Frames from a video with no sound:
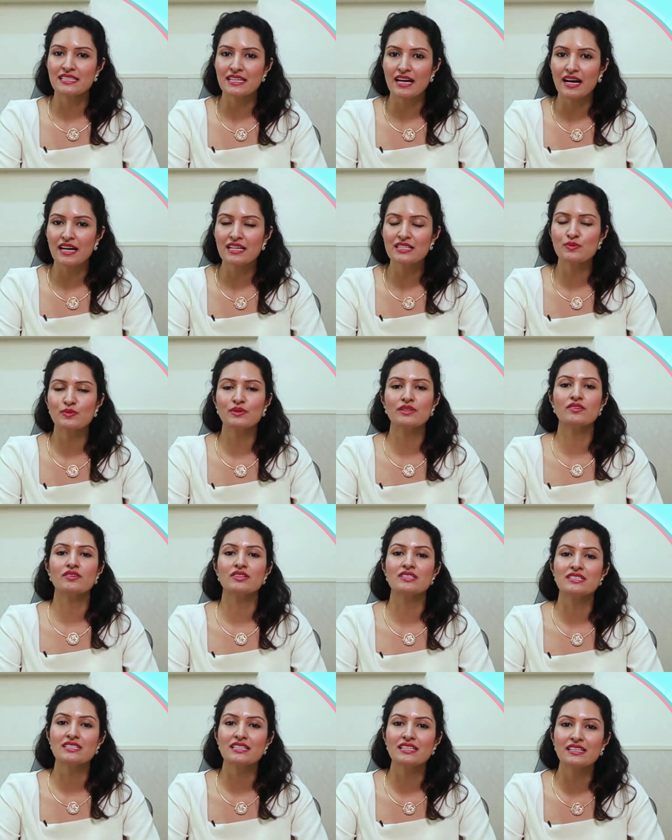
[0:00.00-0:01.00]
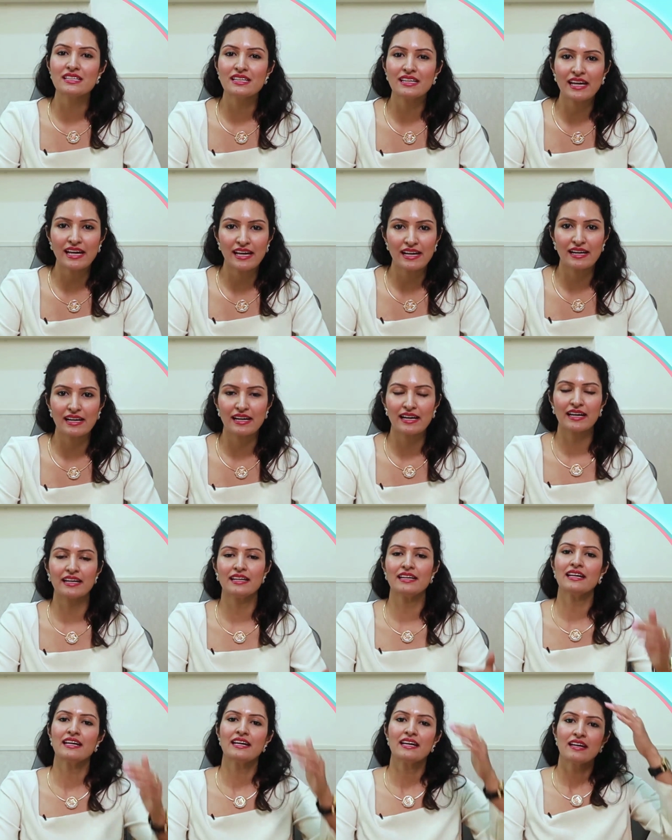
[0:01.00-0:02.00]
starts with a receding
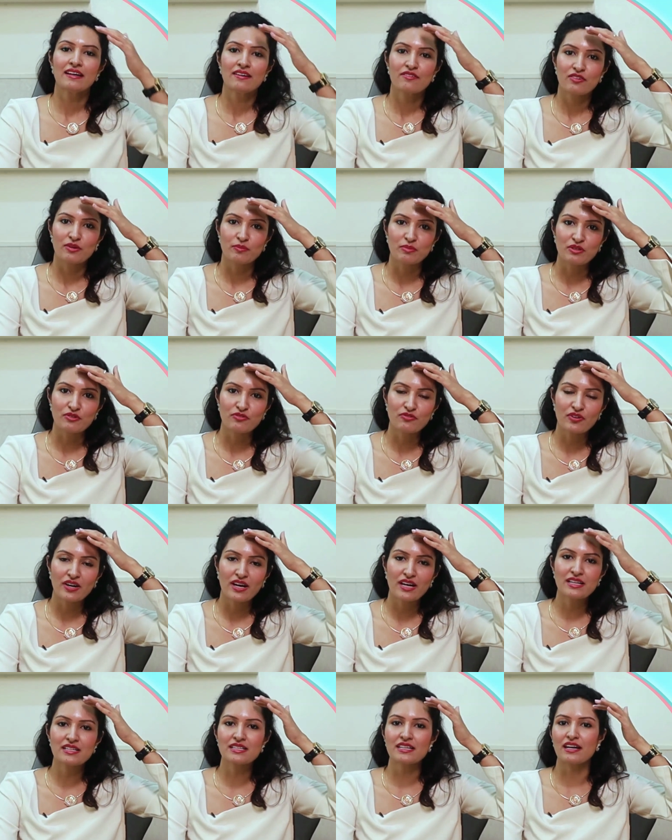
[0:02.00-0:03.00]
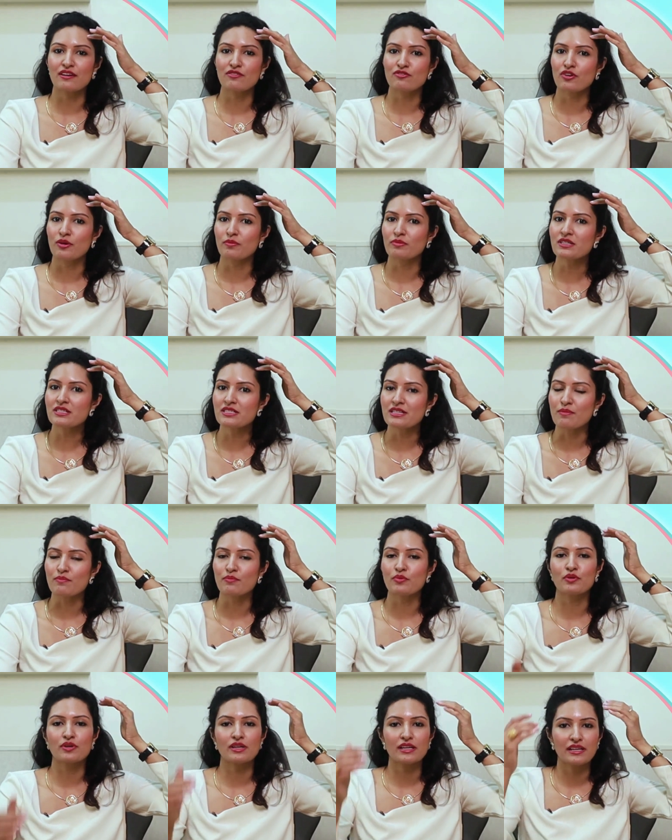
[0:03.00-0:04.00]
hairline from the front and from the
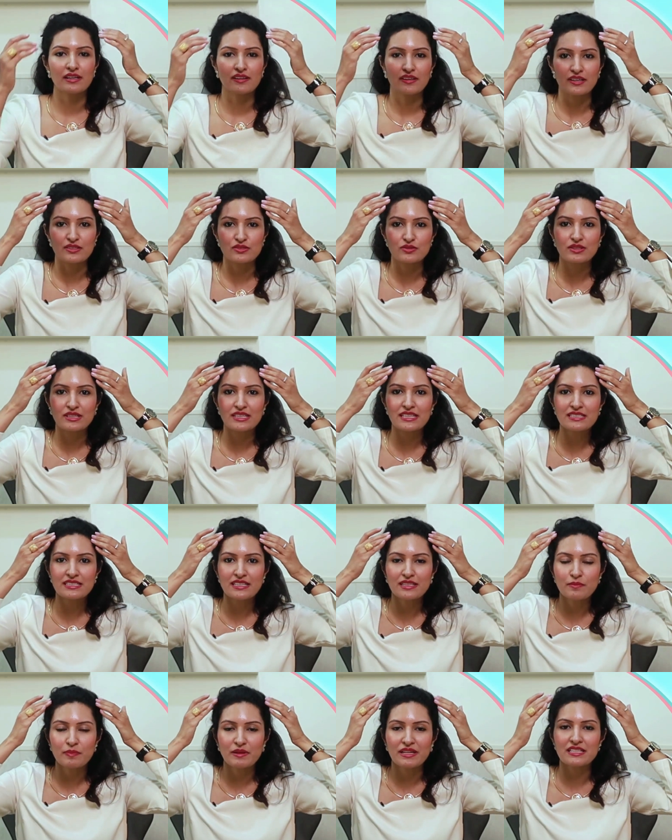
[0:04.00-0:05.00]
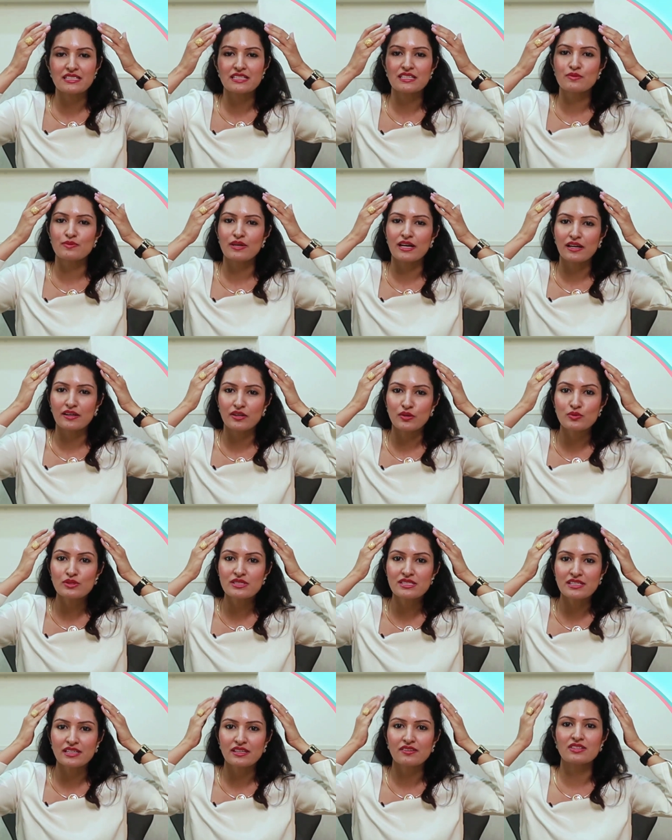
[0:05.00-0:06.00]
temporal area. So these are the places where
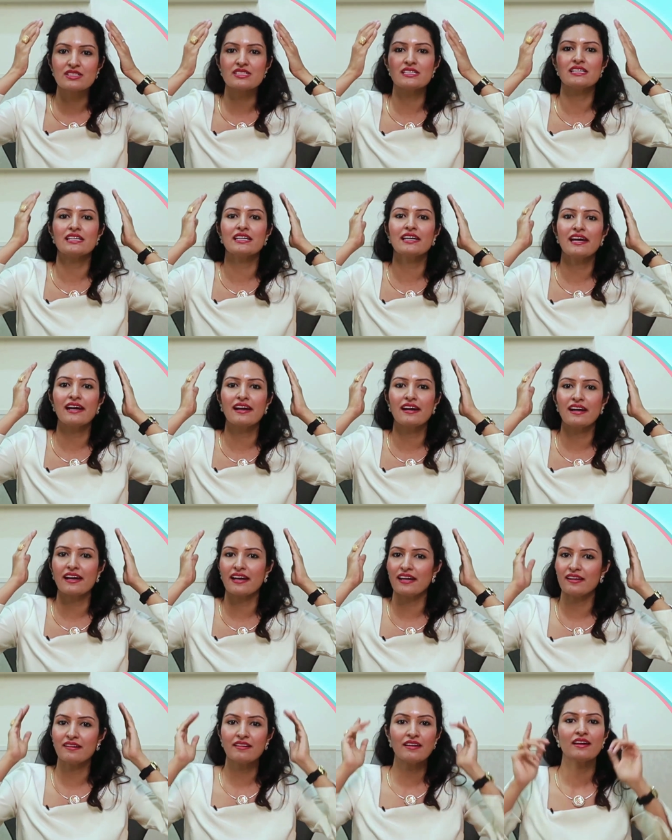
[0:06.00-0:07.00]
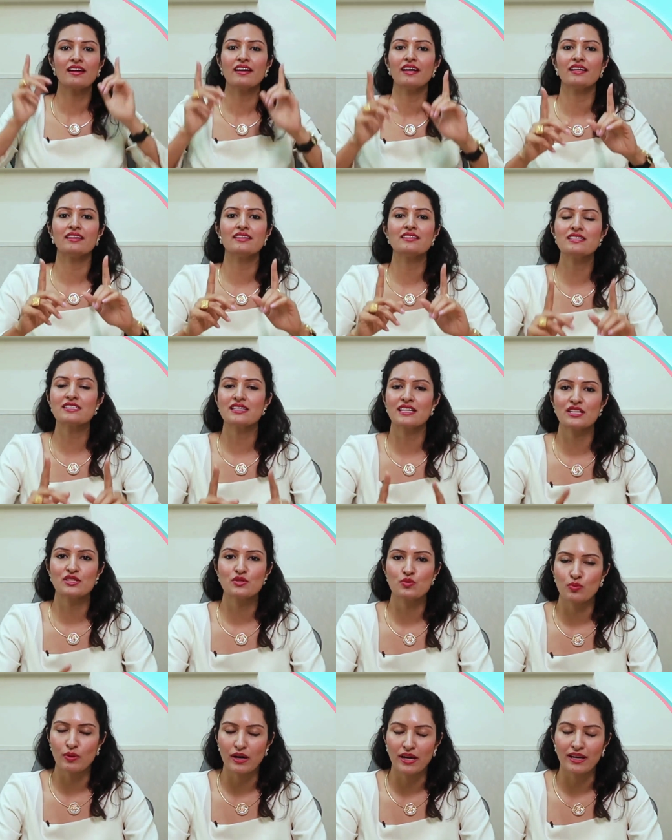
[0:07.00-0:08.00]
you'll see receding hairline in the
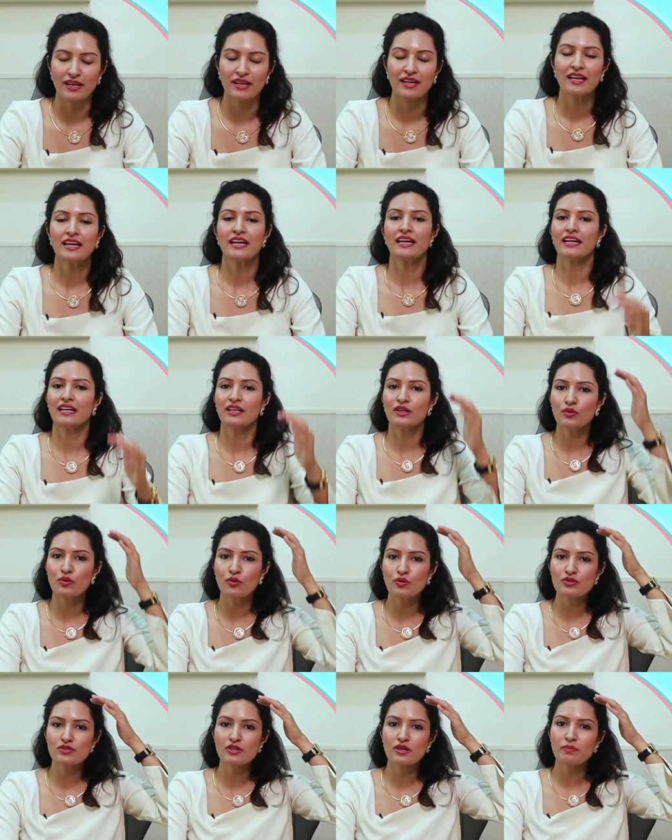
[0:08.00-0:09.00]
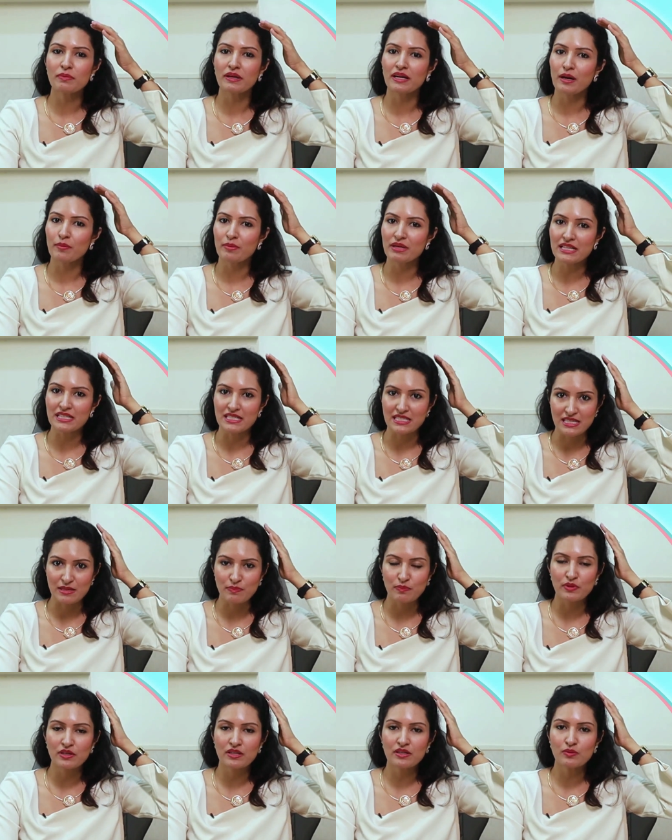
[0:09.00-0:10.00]
stage 1. It goes on becoming
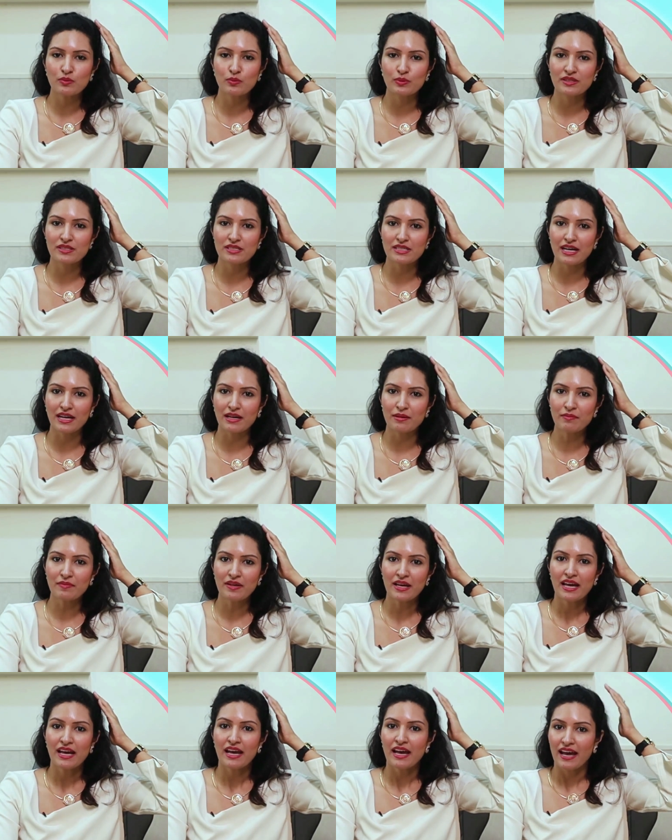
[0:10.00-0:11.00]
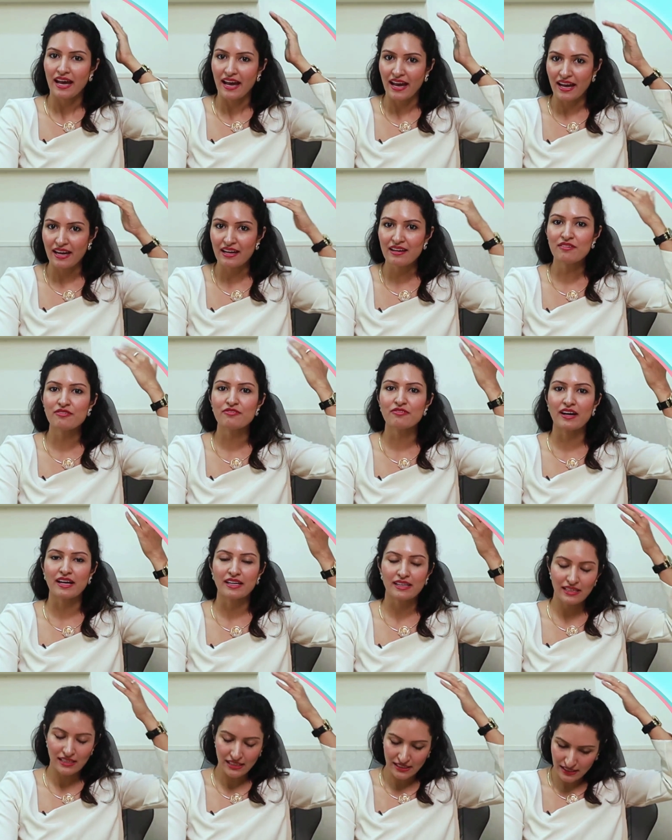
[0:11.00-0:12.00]
deeper with time, and
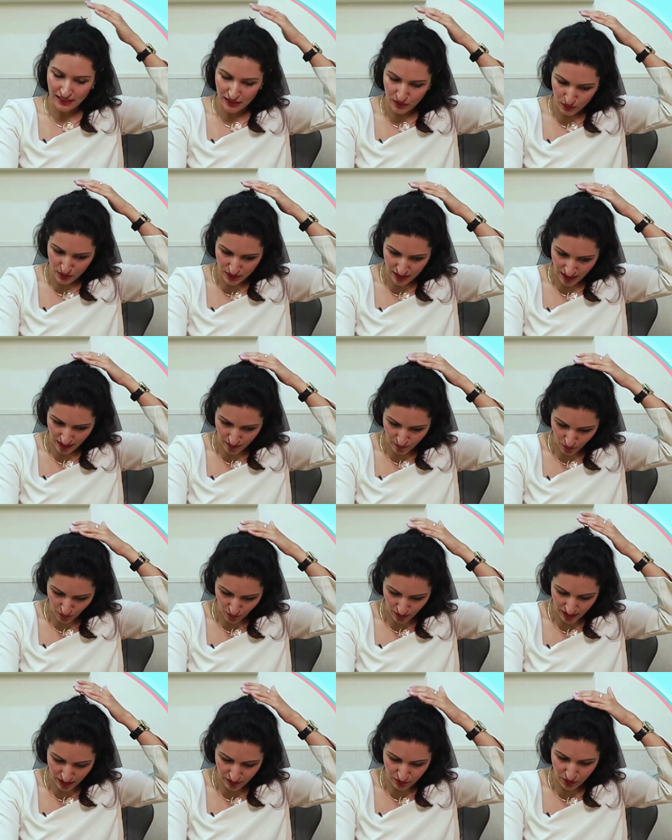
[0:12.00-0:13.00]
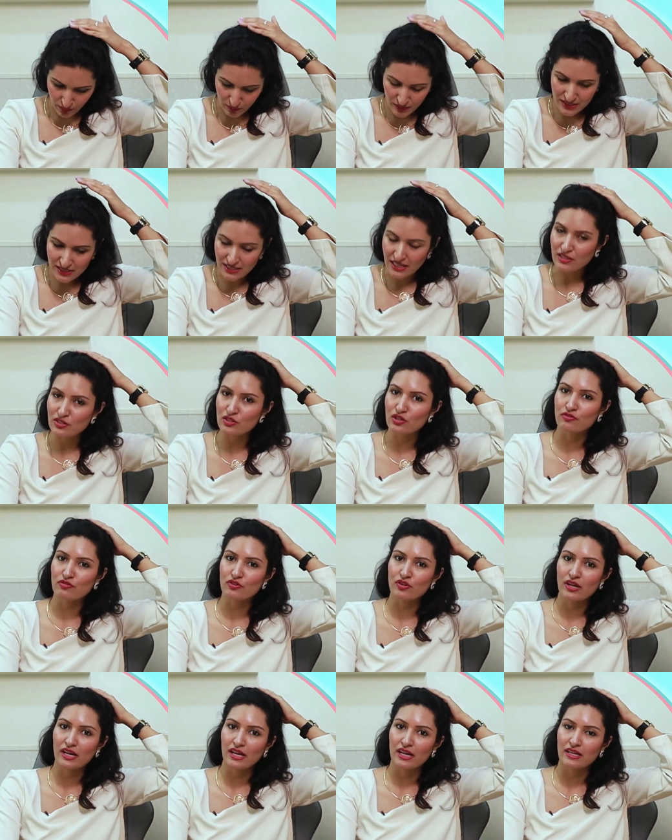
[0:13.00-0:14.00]
finally then you start balding from the center of
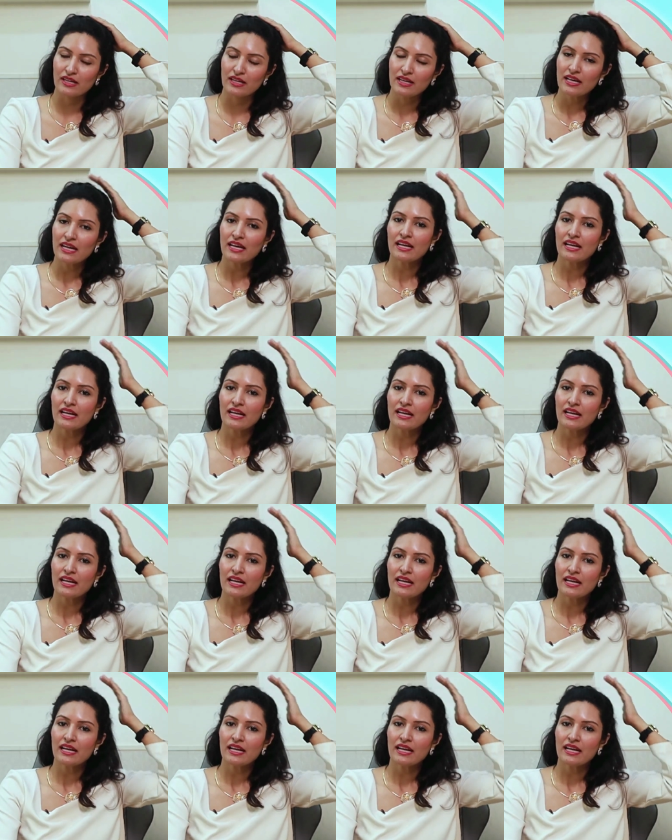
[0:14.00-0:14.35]
your head.